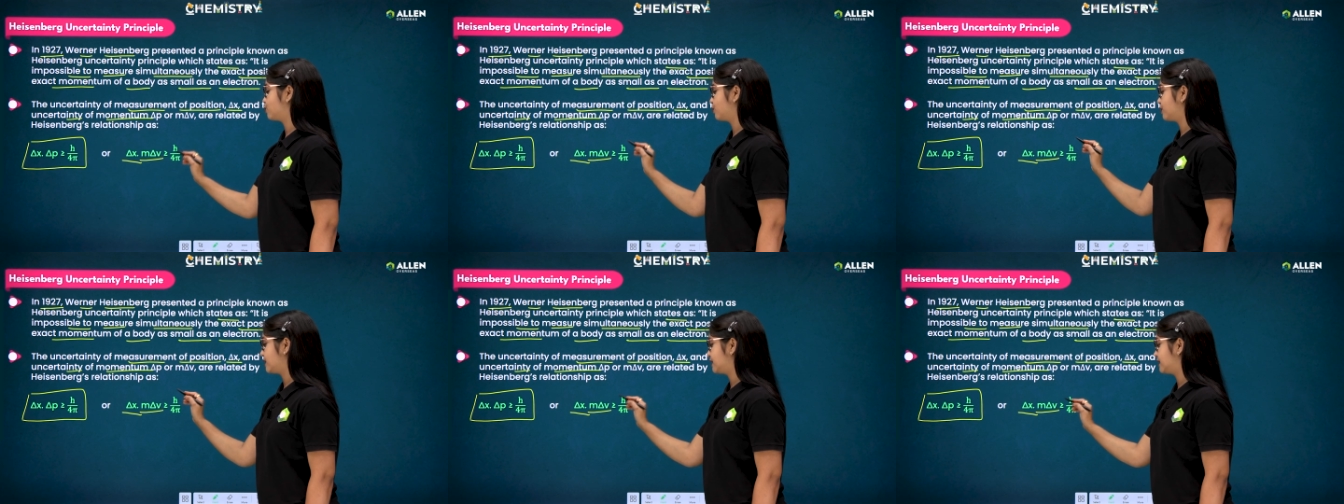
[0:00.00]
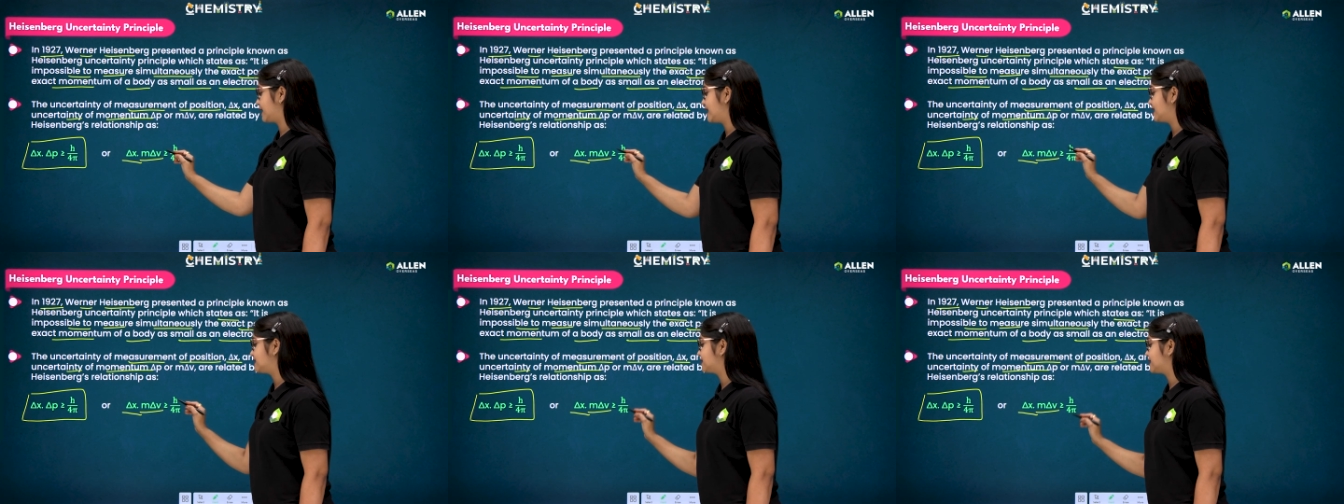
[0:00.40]
to,
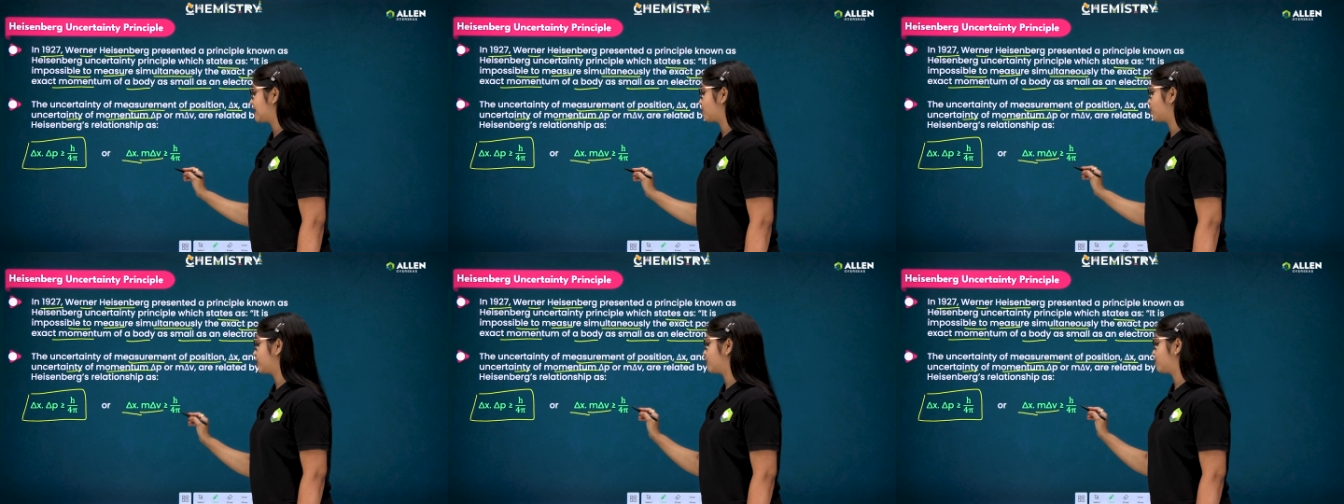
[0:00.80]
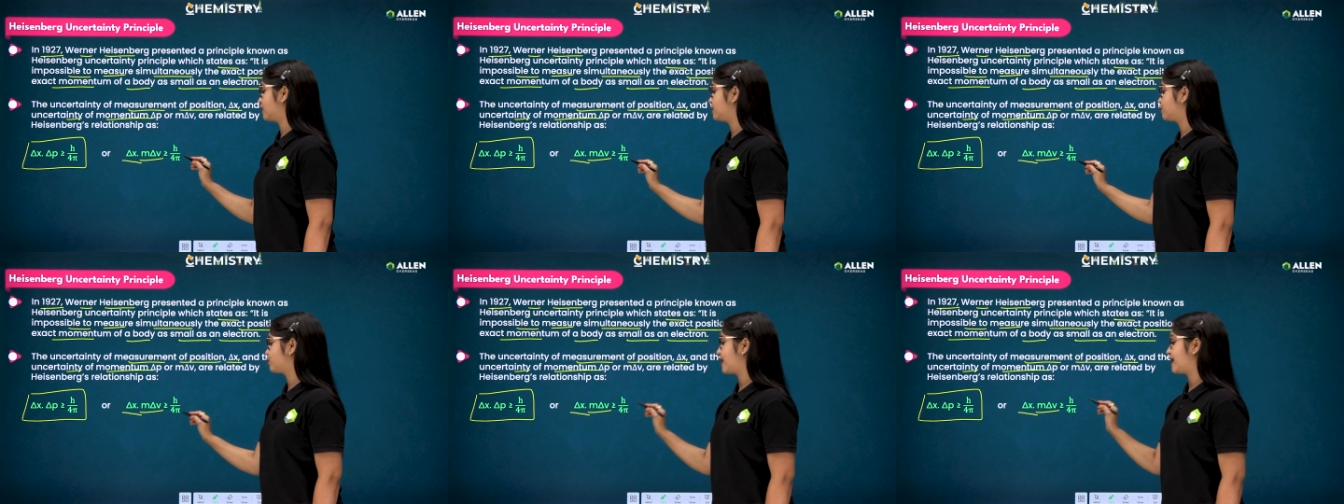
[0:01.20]
greater than or
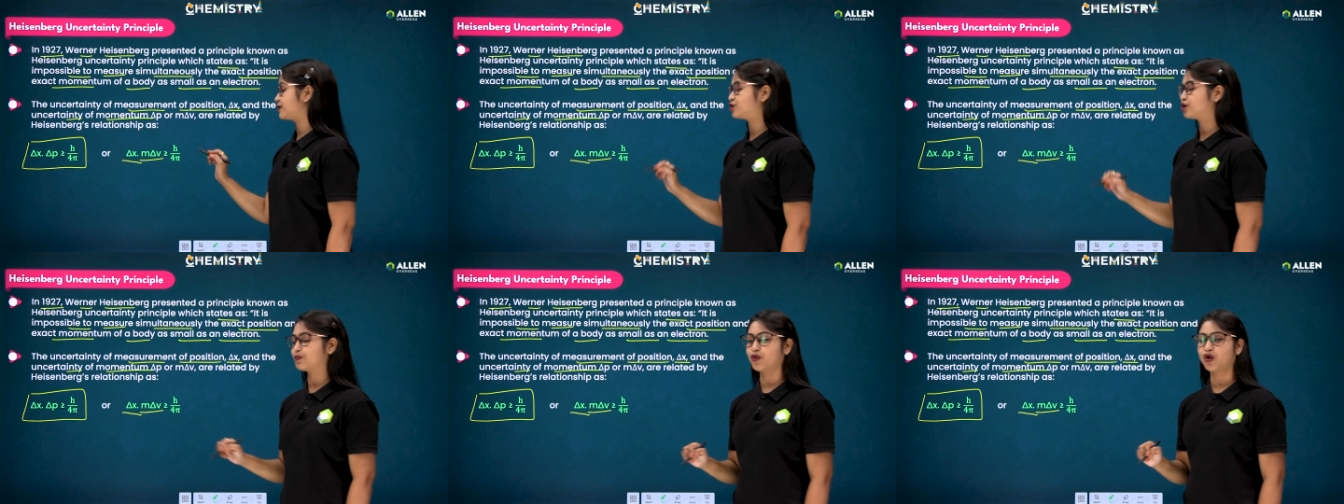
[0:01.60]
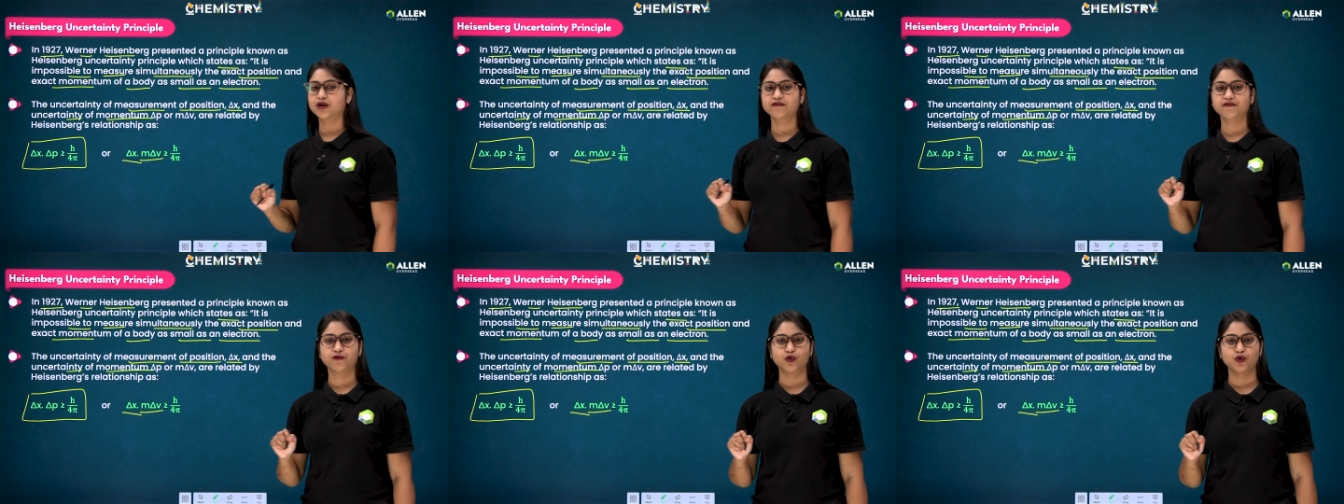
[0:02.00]
equal to h
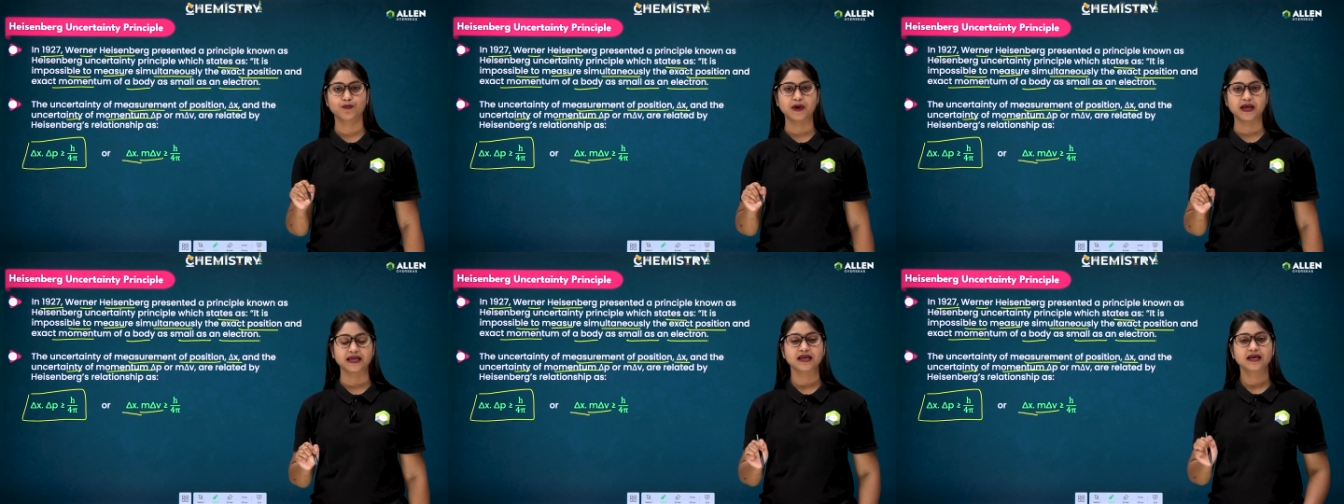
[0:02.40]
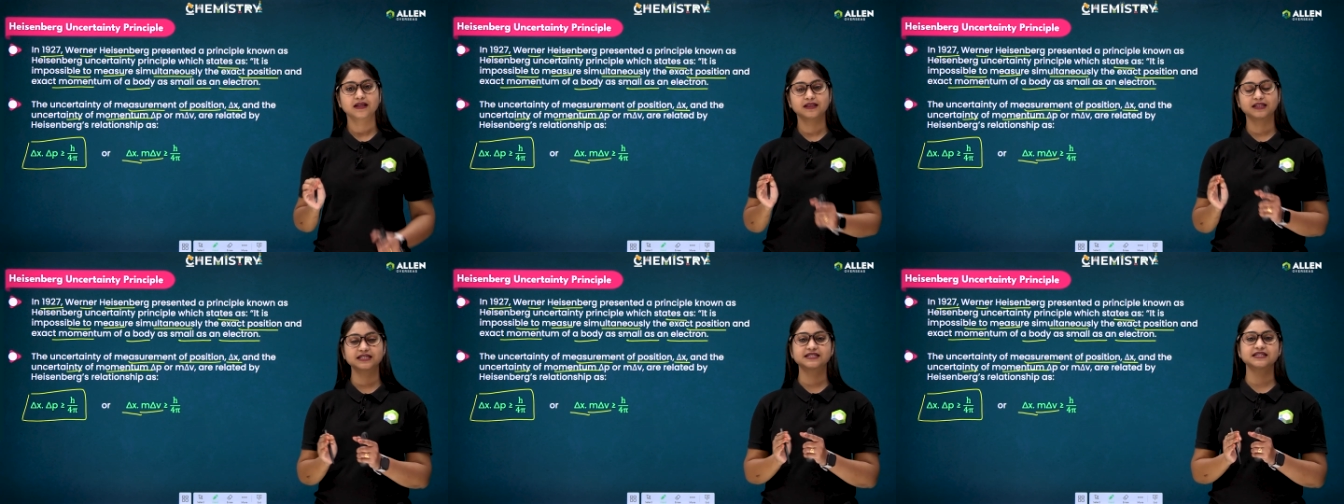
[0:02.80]
upon 4 pi.
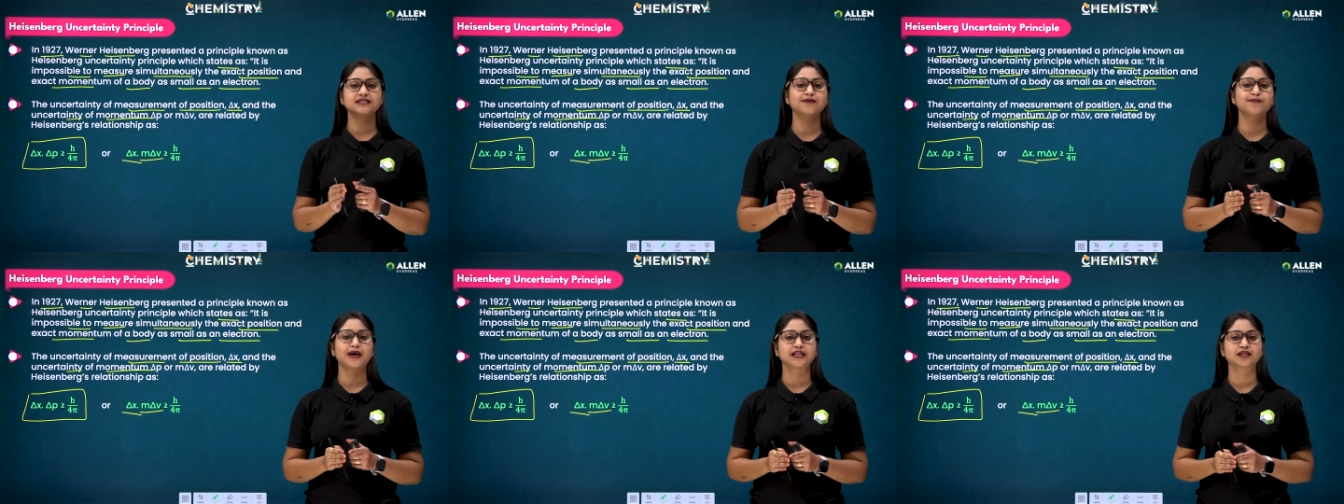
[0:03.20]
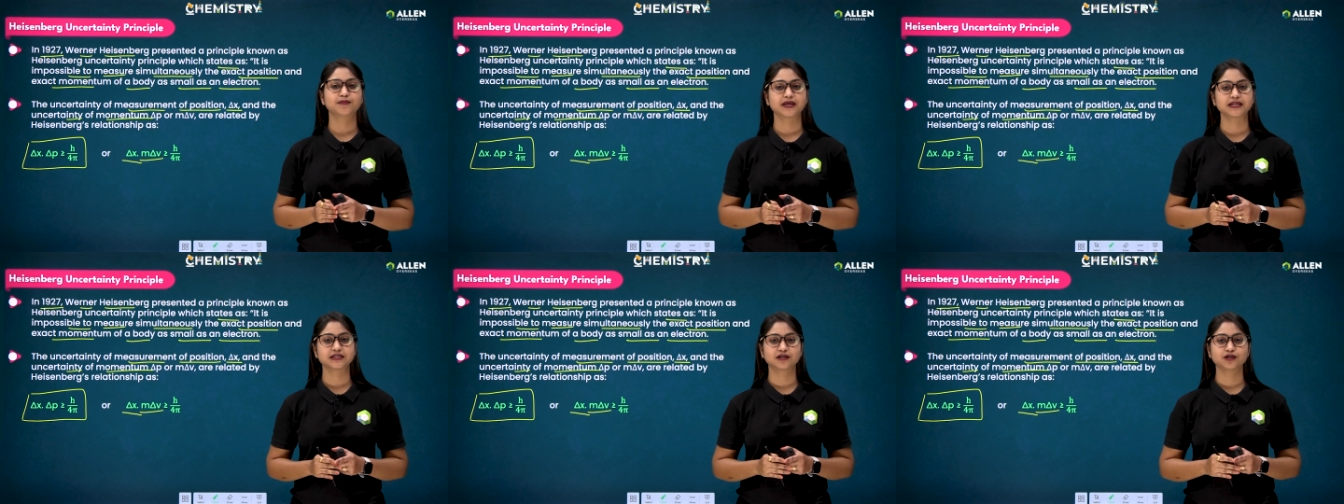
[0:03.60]
This is the
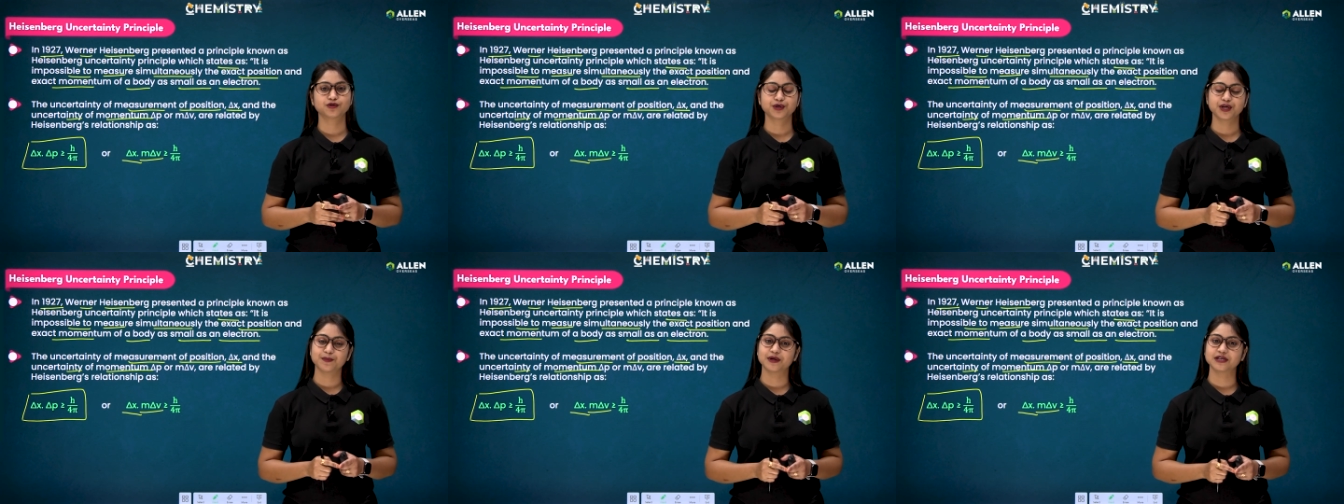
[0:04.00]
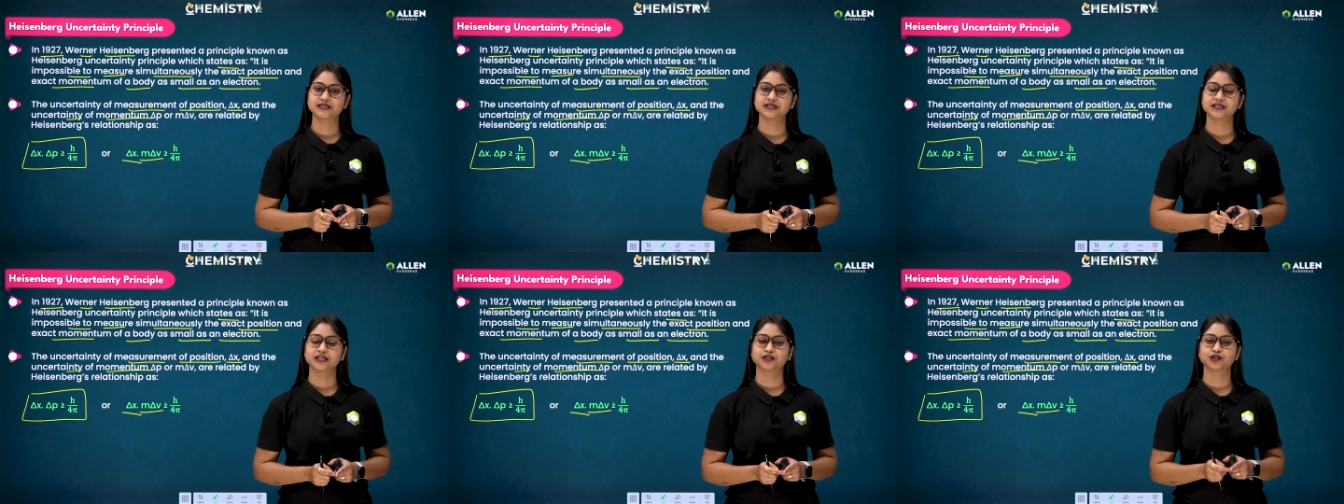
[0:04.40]
mathematical
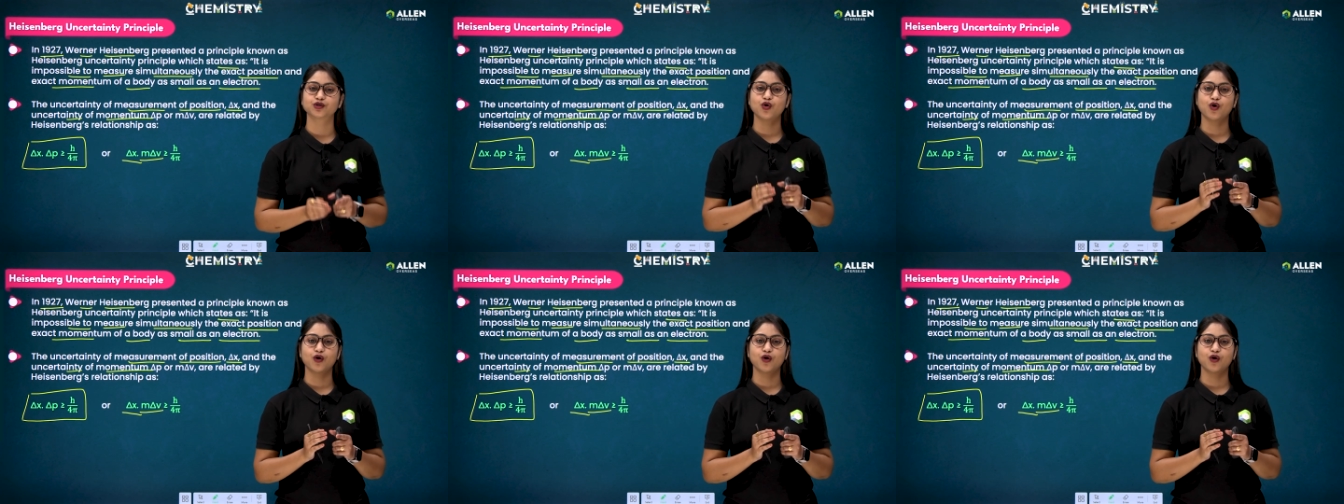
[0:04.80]
representation